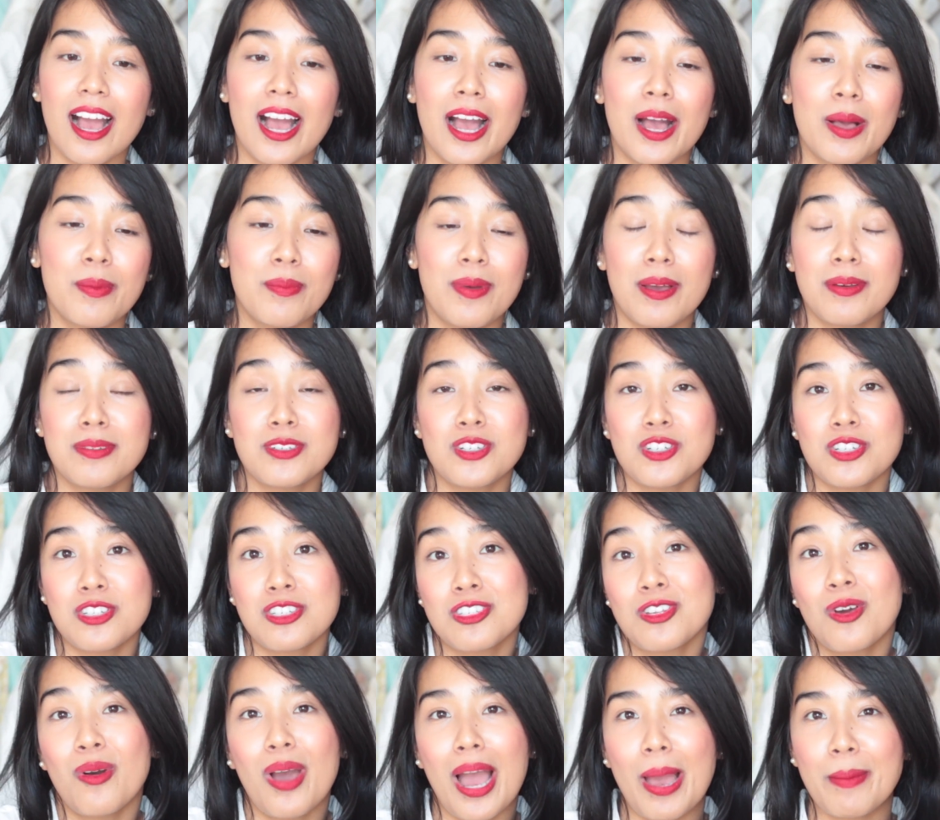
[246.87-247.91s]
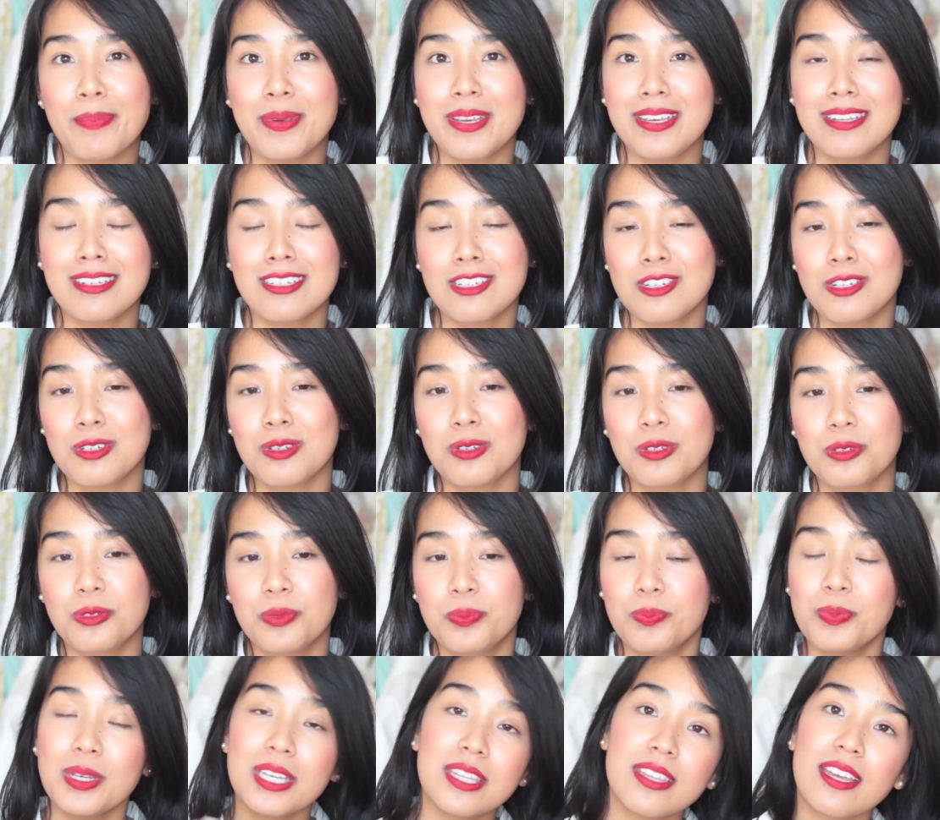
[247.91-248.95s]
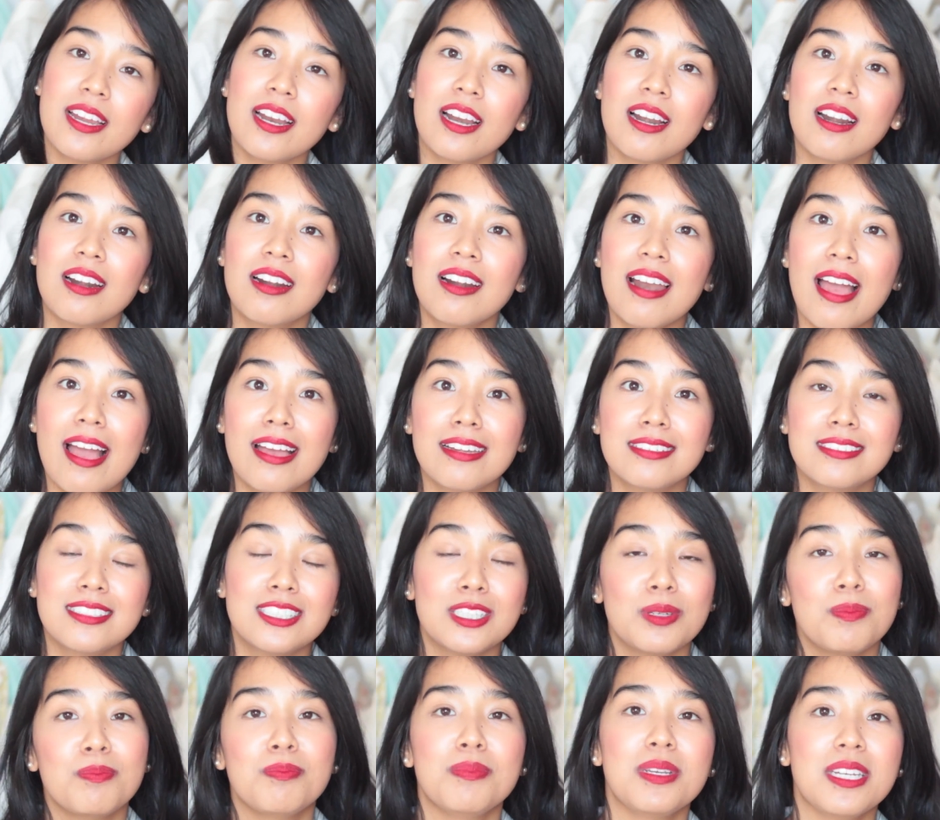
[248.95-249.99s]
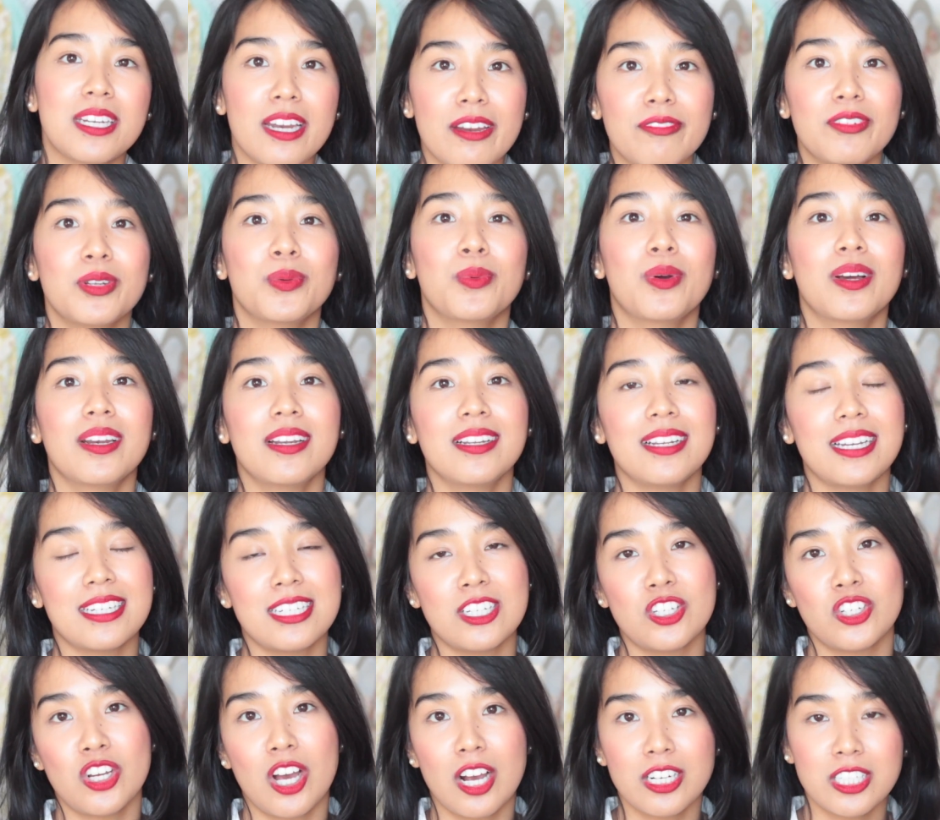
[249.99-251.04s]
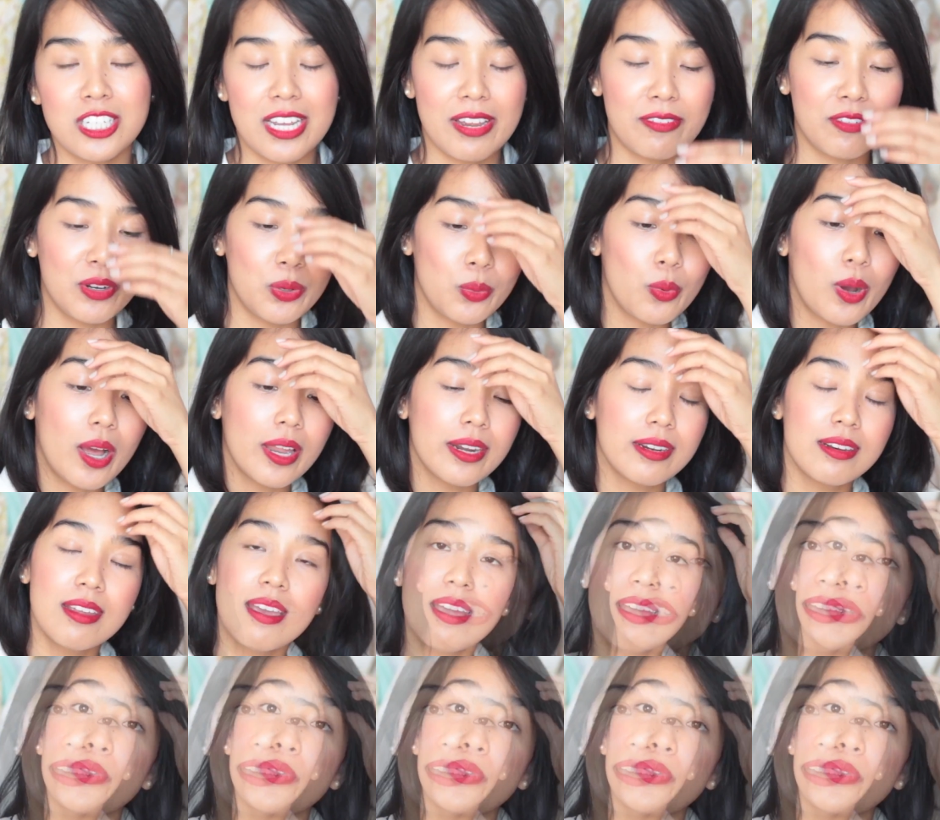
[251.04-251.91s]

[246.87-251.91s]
Um, I was just so happy to be there and to meet everyone and get to talk to everyone.